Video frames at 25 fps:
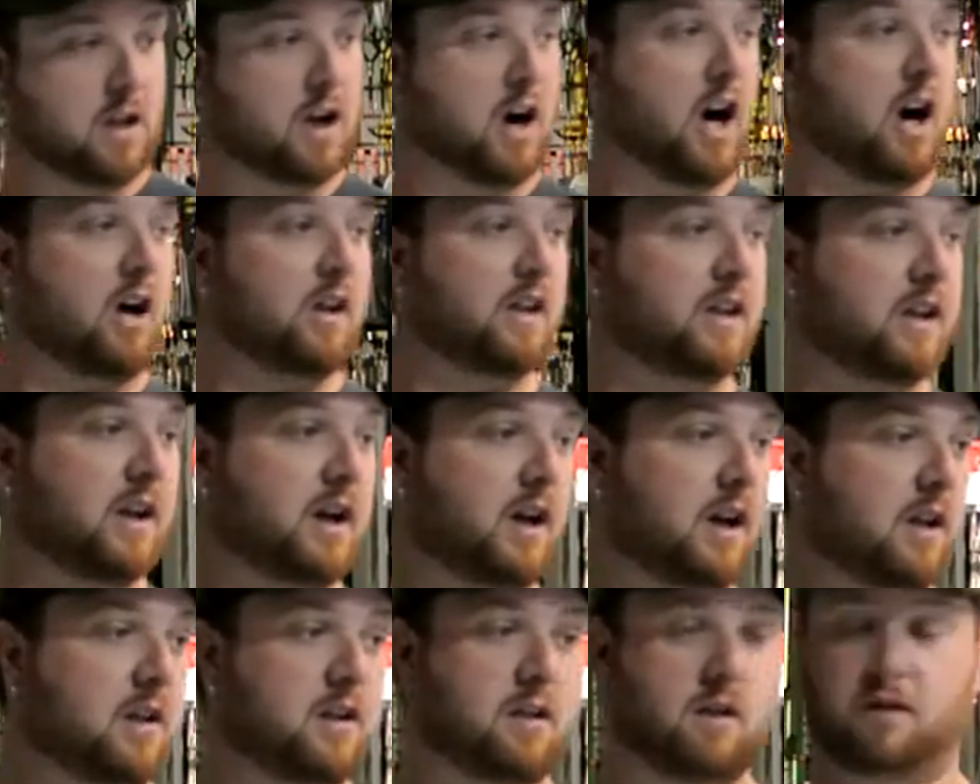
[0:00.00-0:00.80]
all in
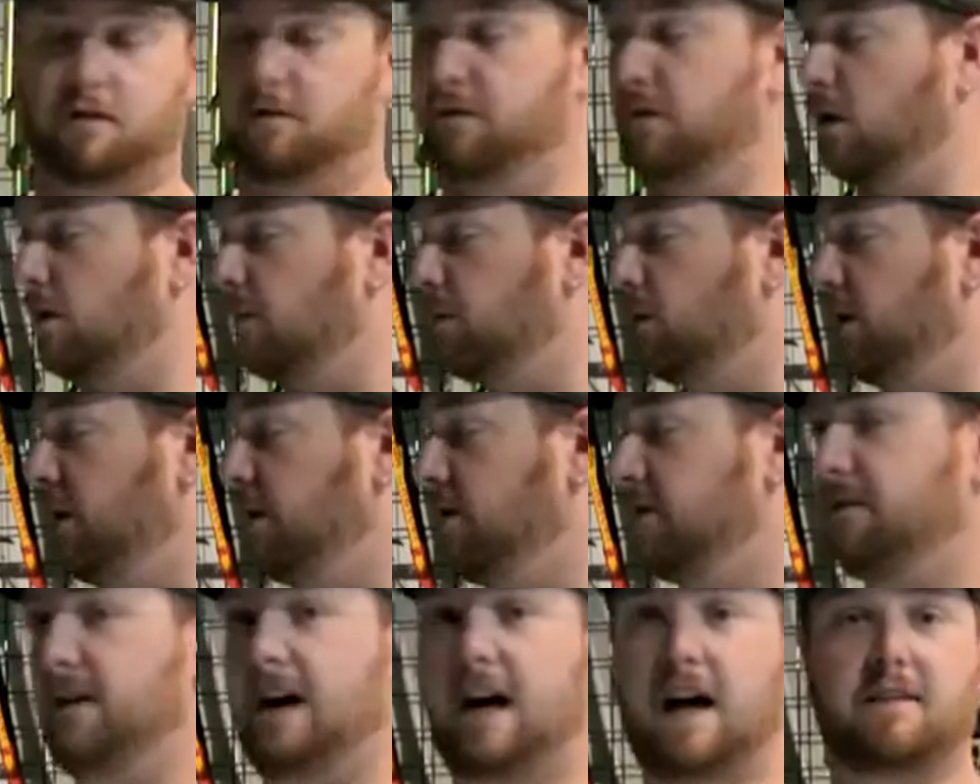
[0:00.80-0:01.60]
all a
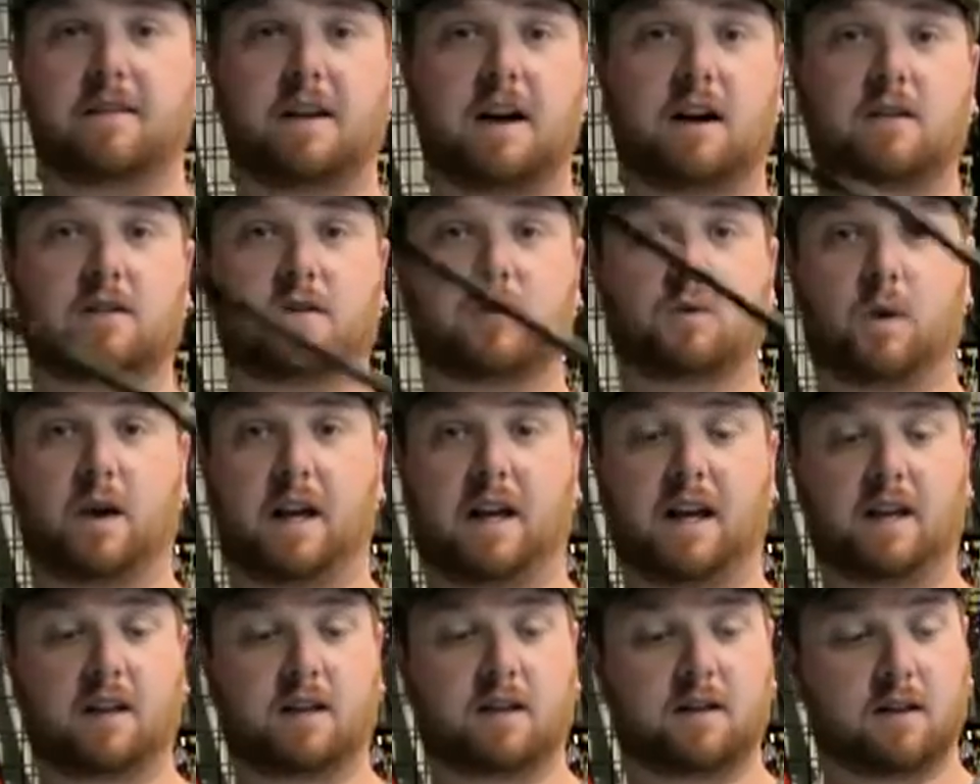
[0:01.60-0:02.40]
4.5 ounce
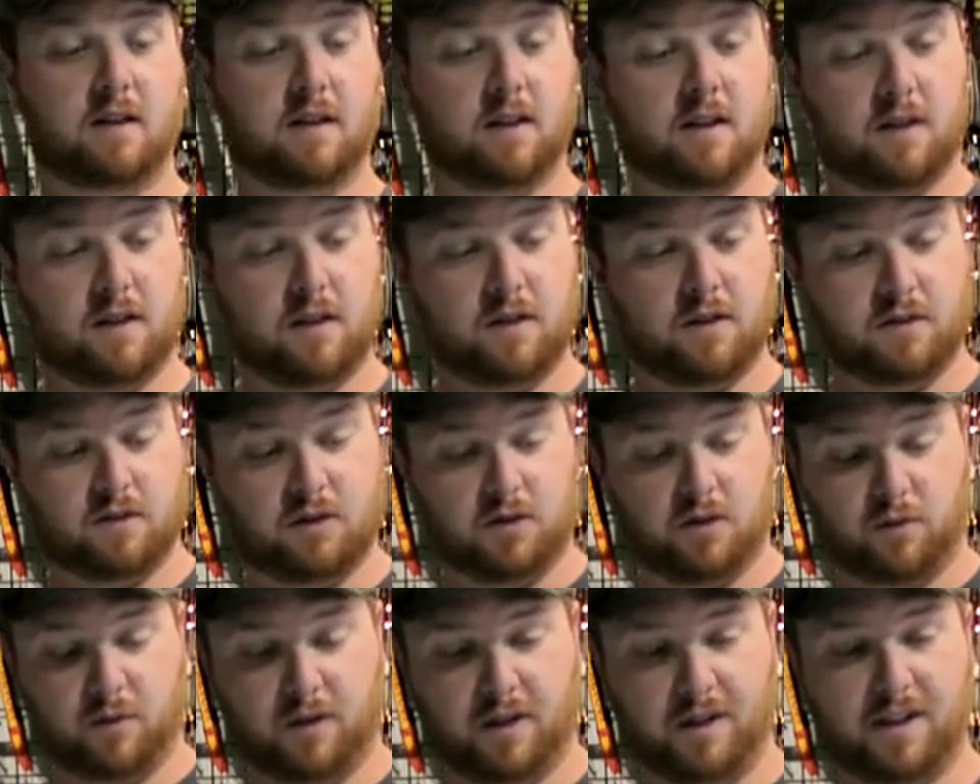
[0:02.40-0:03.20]
way
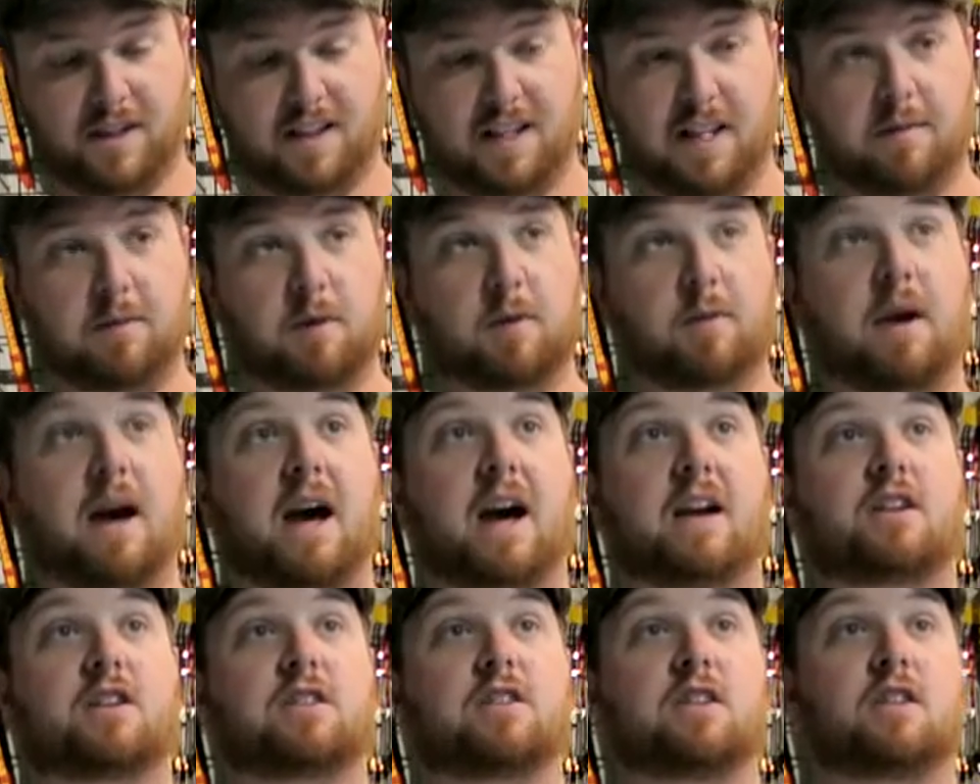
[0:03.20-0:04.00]
to really keep your
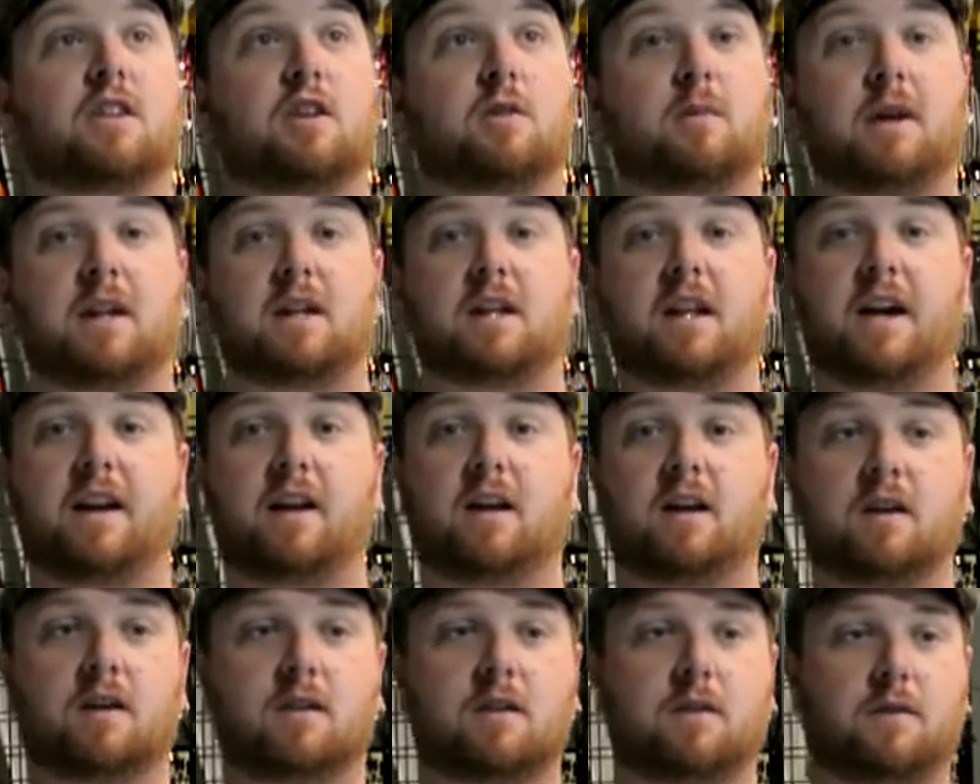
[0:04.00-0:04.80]
package a little bit
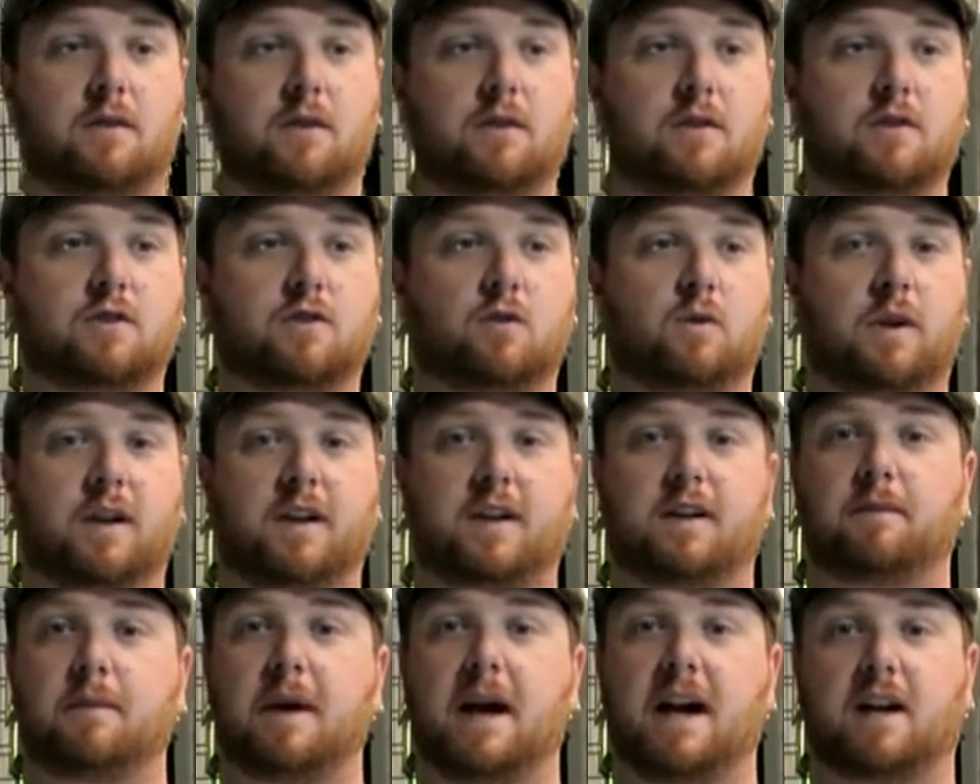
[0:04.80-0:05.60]
lighter for those quick
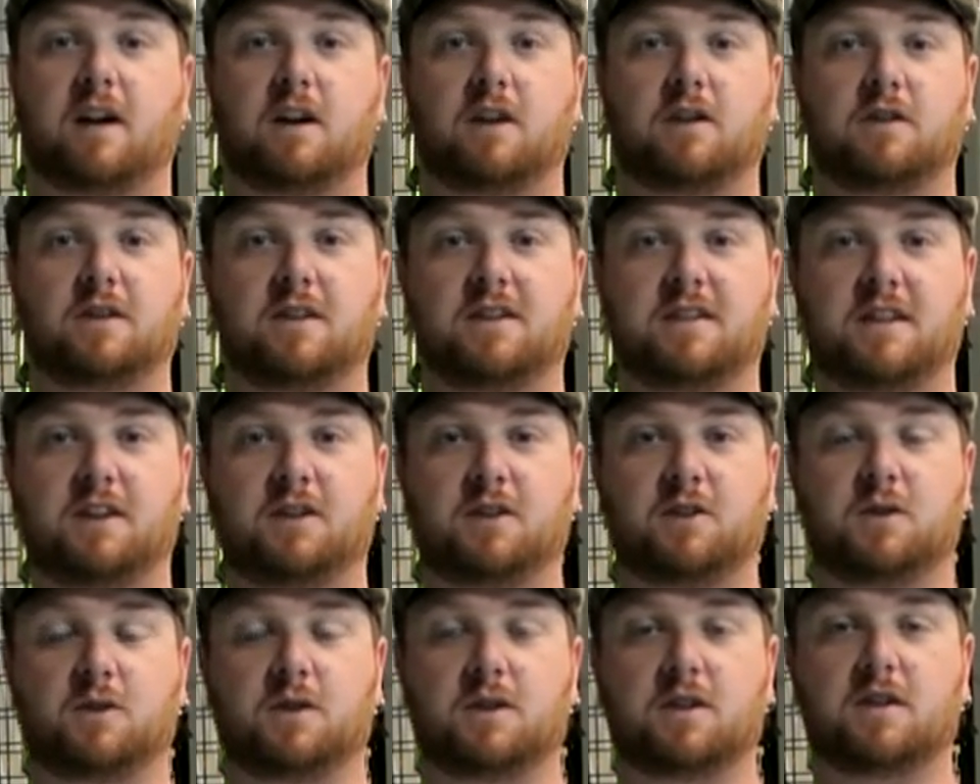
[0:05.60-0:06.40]
backcountry ski
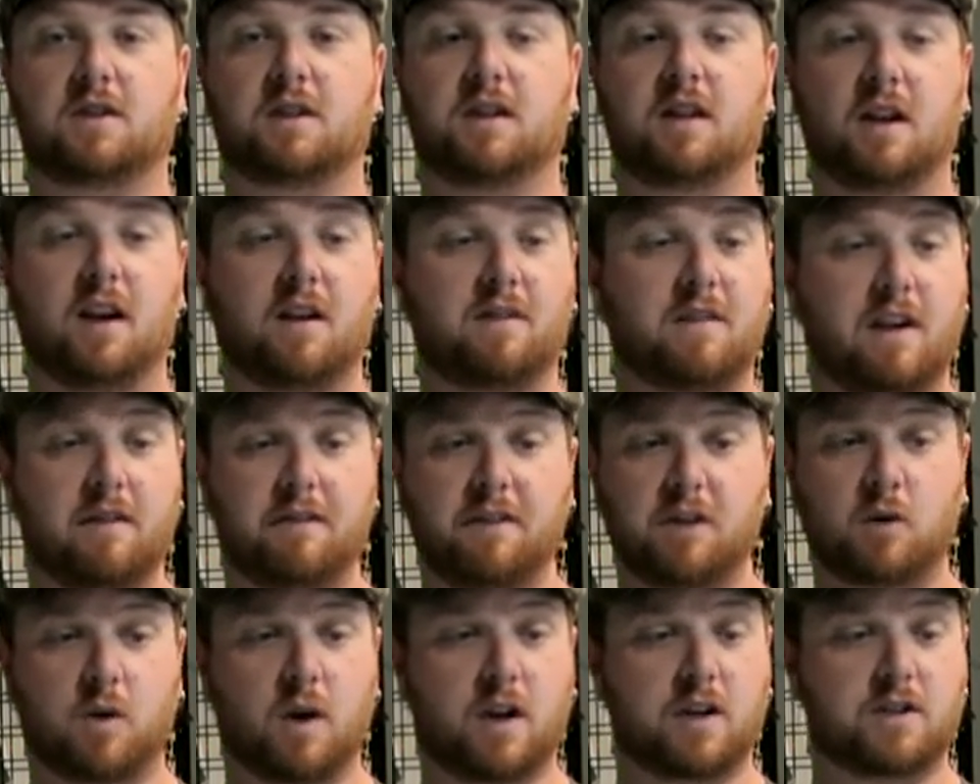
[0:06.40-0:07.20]
tours. If you have
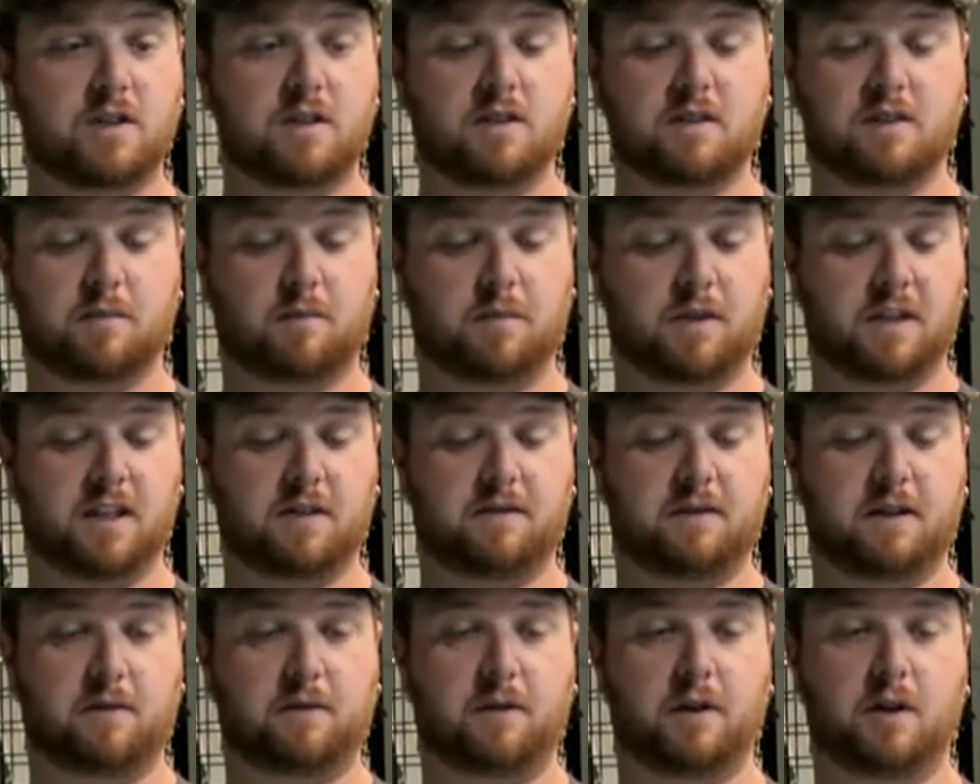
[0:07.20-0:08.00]
any questions,
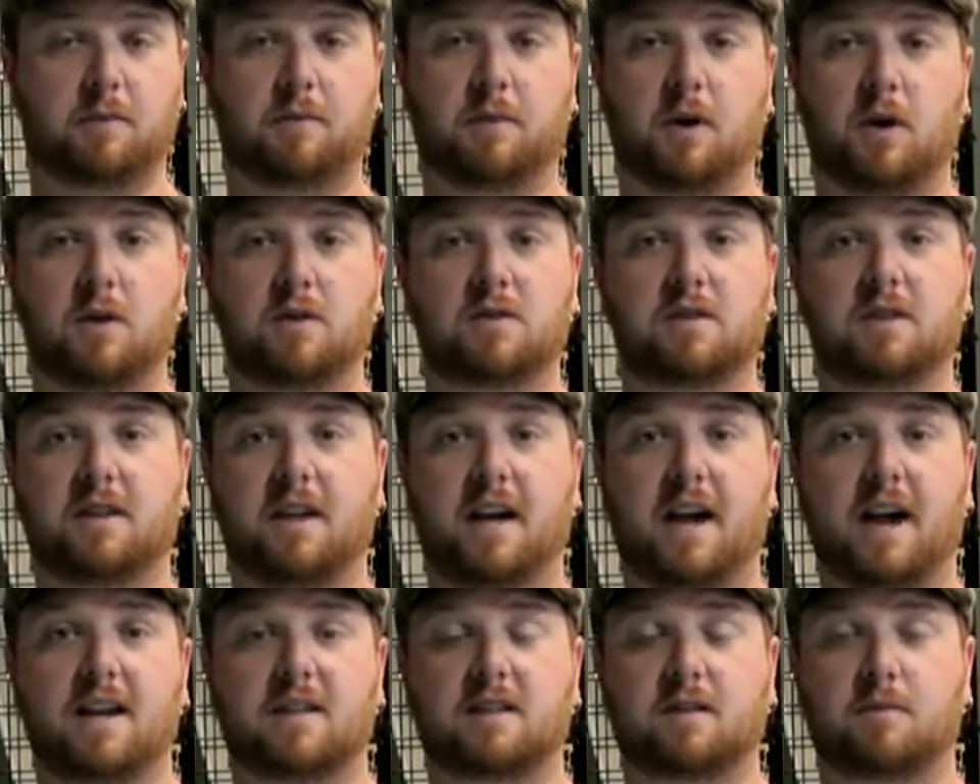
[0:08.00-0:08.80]
please feel free to post in
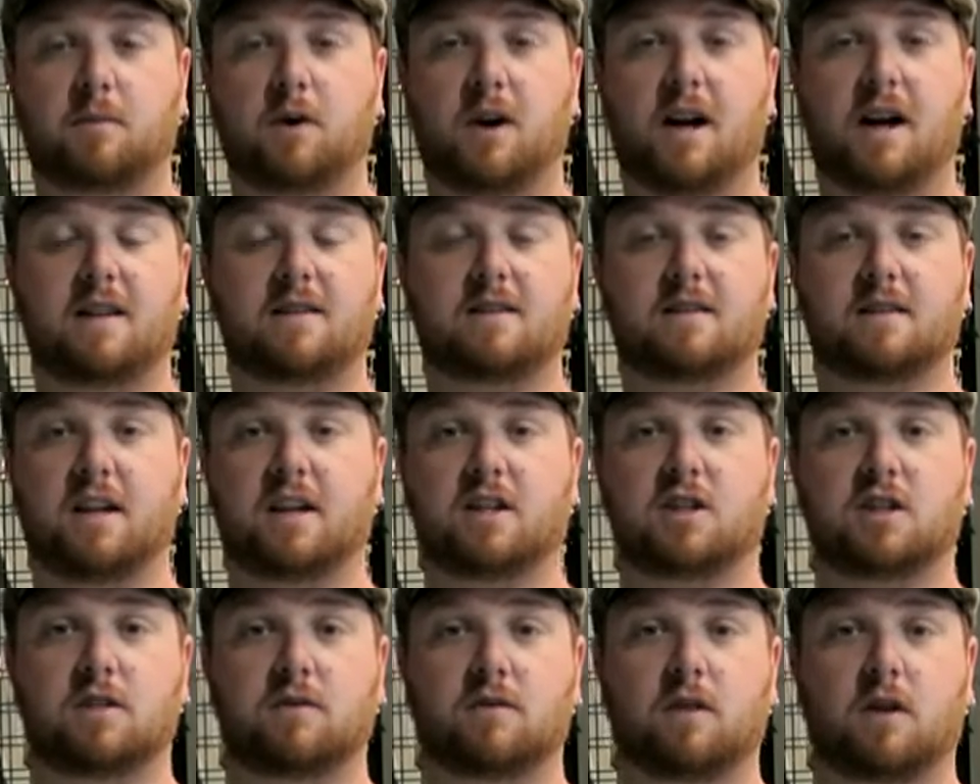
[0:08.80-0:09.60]
the Ask Brad
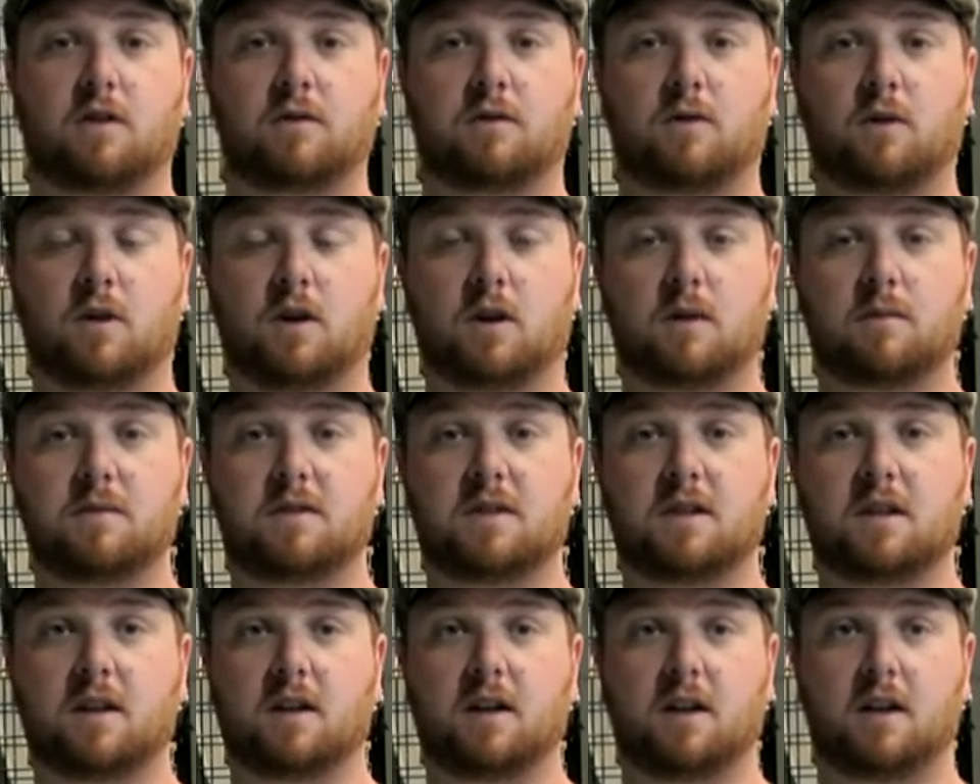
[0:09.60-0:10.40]
section of our
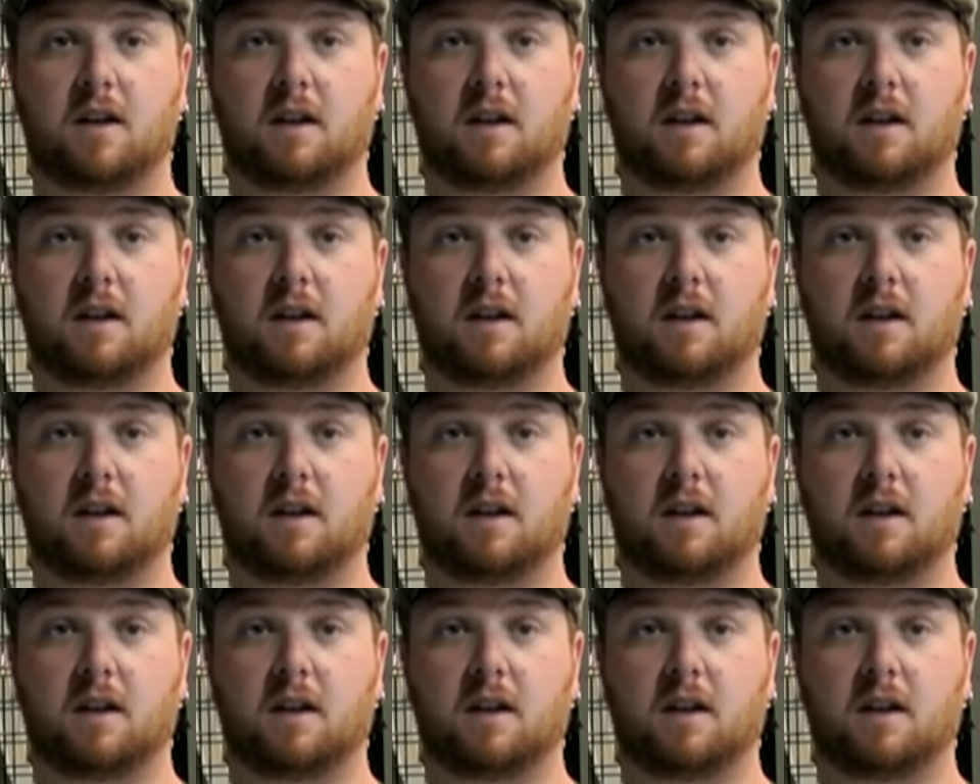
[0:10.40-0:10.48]
forums.